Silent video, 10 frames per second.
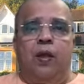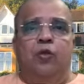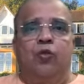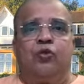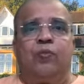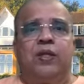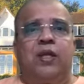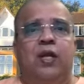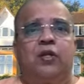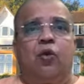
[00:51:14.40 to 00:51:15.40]
In those
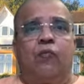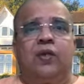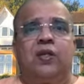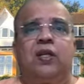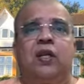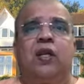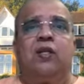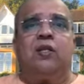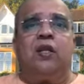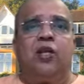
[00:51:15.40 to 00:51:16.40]
messages, offense
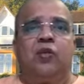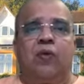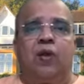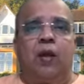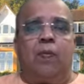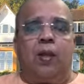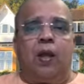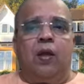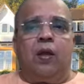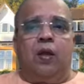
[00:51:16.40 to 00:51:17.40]
against Ishvara,
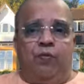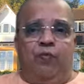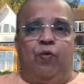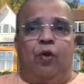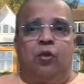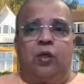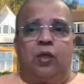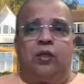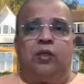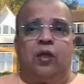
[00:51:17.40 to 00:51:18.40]
if we follow the
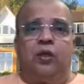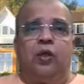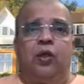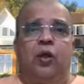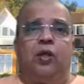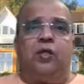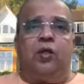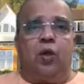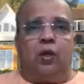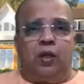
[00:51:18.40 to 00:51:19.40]
Christian theology
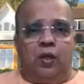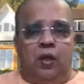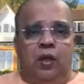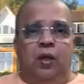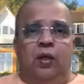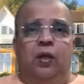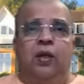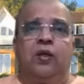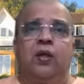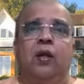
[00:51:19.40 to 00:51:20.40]
or the
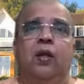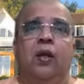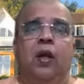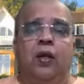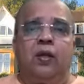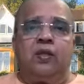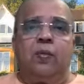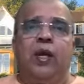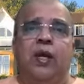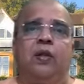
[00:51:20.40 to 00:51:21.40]
Christian and the
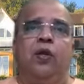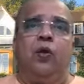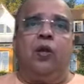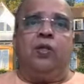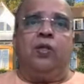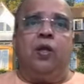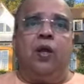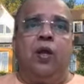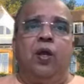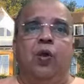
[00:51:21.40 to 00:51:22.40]
Semitic theology.
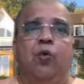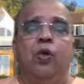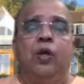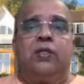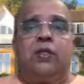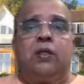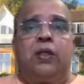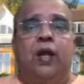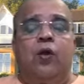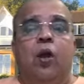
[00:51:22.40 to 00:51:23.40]
Who is
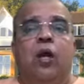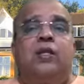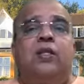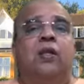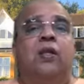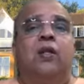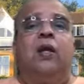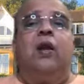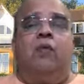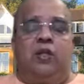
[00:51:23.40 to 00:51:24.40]
that God is other
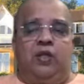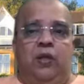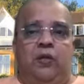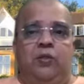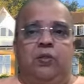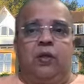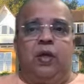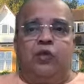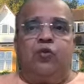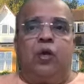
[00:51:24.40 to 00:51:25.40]
than ourselves.
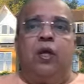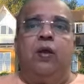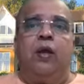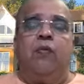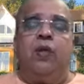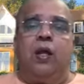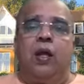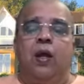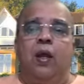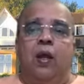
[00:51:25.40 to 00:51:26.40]
Naturally, we
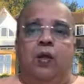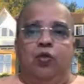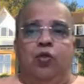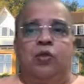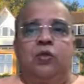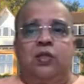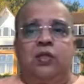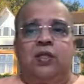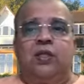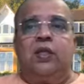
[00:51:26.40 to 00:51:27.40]
are. Though
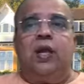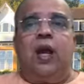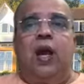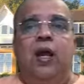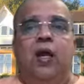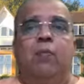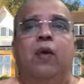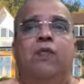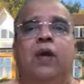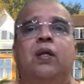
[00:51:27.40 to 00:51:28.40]
Jesus said, I and
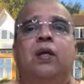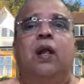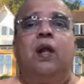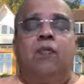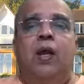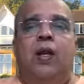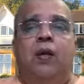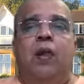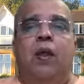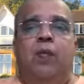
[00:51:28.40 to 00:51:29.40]
my Father are one,
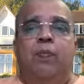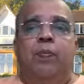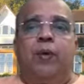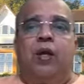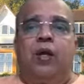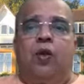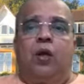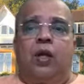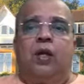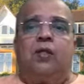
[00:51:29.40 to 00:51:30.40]
people did
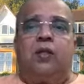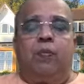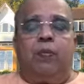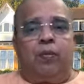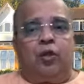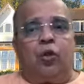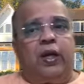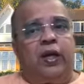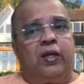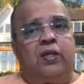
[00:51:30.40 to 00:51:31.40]
not understand. People thought
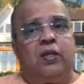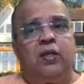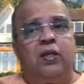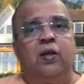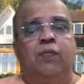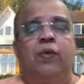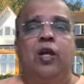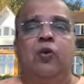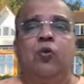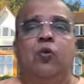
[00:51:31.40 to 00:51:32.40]
it is he is
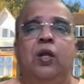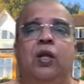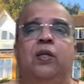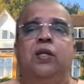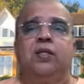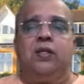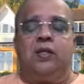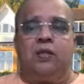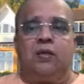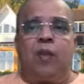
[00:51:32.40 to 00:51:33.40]
referring to only
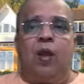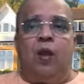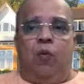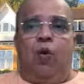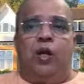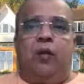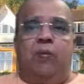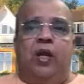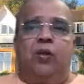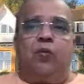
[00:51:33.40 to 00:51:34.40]
Jesus. What he
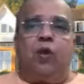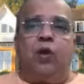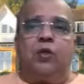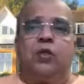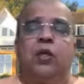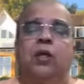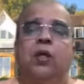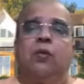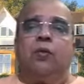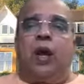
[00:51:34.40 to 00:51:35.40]
meant was,
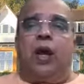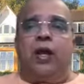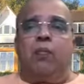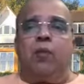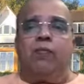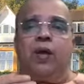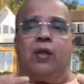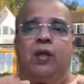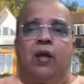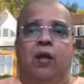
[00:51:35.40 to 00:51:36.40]
I and my
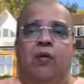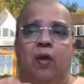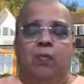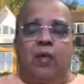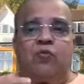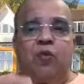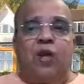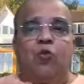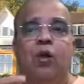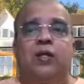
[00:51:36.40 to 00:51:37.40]
Father are one means
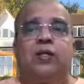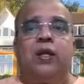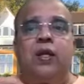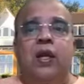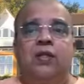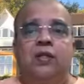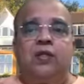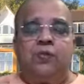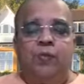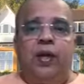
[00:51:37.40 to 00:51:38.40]
one who has realized the
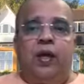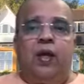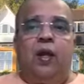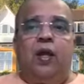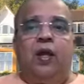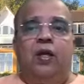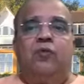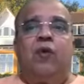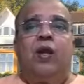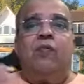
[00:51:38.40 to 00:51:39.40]
Spirit
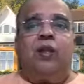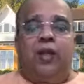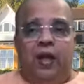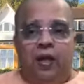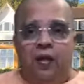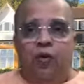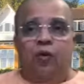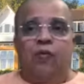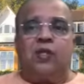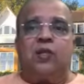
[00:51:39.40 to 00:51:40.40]
is one with that
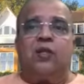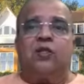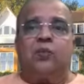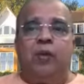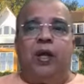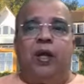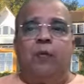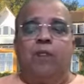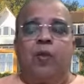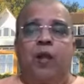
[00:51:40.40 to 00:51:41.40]
universal Spirit.
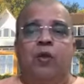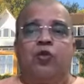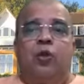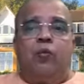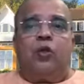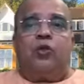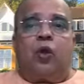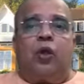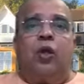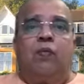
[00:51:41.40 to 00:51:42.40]
So he was
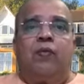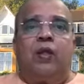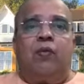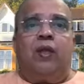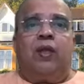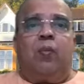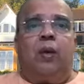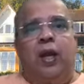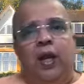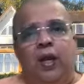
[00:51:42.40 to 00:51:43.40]
talking of Advaita.
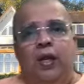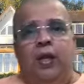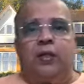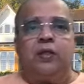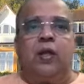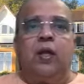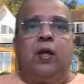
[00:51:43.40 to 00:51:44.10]
But in any case,